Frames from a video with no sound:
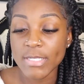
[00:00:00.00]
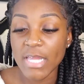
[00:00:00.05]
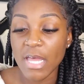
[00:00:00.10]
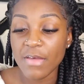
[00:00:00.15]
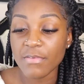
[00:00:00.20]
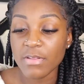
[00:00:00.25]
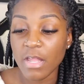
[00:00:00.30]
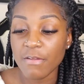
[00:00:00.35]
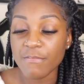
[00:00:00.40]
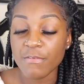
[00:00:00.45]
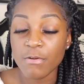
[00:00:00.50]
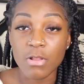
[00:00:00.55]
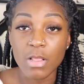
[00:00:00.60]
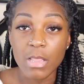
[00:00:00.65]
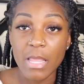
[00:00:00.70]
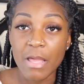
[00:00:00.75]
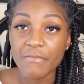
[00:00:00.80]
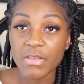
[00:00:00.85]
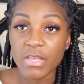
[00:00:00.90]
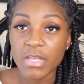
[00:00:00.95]
I have an iPhone
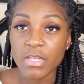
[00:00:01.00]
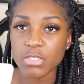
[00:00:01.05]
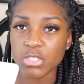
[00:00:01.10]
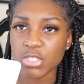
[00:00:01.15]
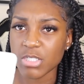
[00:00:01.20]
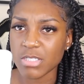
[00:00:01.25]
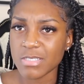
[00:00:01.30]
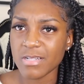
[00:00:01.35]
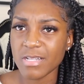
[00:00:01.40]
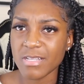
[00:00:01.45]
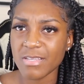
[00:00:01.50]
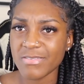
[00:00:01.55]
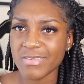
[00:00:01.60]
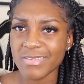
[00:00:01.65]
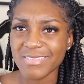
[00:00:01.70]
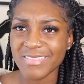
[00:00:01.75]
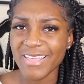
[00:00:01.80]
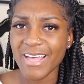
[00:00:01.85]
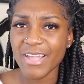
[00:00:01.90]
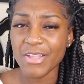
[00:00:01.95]
11. She's not
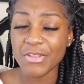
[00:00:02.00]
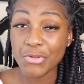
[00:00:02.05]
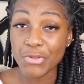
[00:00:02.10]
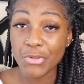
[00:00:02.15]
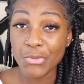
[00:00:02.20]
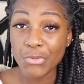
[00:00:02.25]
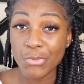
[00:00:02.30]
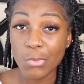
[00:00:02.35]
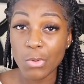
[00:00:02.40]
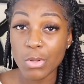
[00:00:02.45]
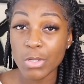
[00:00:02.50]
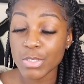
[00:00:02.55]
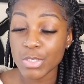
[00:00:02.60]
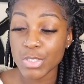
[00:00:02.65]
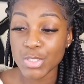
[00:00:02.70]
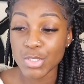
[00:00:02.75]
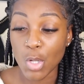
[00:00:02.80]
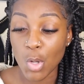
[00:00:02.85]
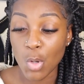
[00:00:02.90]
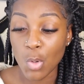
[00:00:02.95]
even that new,
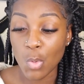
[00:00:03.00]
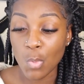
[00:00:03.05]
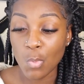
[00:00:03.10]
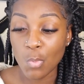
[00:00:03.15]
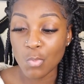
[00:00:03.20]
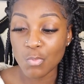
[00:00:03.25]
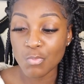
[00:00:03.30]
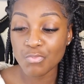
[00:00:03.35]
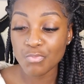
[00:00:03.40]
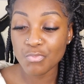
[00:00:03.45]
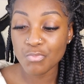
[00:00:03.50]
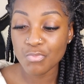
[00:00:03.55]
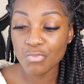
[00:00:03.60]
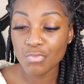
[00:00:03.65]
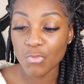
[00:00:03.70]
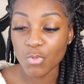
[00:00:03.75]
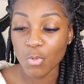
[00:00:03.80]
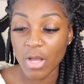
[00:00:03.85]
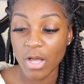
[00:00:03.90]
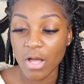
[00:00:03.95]
so,
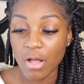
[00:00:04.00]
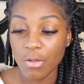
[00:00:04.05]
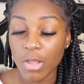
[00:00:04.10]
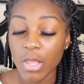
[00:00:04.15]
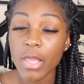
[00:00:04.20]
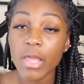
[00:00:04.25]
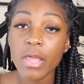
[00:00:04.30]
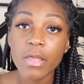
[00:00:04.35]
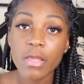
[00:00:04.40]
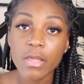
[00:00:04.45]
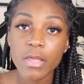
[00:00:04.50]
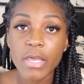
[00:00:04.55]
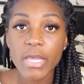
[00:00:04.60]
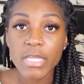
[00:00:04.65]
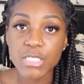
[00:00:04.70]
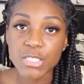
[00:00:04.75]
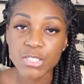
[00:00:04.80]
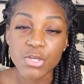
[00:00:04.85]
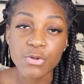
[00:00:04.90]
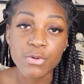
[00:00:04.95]
well,
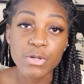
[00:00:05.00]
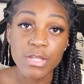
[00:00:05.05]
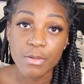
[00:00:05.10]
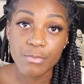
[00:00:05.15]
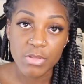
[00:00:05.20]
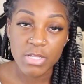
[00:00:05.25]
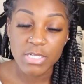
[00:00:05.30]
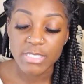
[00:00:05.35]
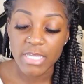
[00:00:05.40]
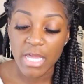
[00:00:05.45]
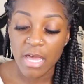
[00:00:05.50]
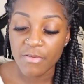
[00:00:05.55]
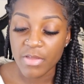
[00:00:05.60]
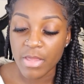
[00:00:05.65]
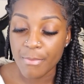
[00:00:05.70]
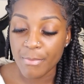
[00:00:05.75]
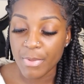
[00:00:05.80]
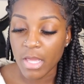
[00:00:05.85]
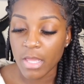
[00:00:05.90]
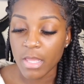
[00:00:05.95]
it's new and I'm blessed to have
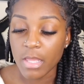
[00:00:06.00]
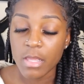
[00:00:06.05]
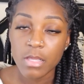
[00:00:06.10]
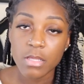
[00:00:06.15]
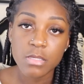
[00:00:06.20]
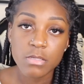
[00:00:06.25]
it, but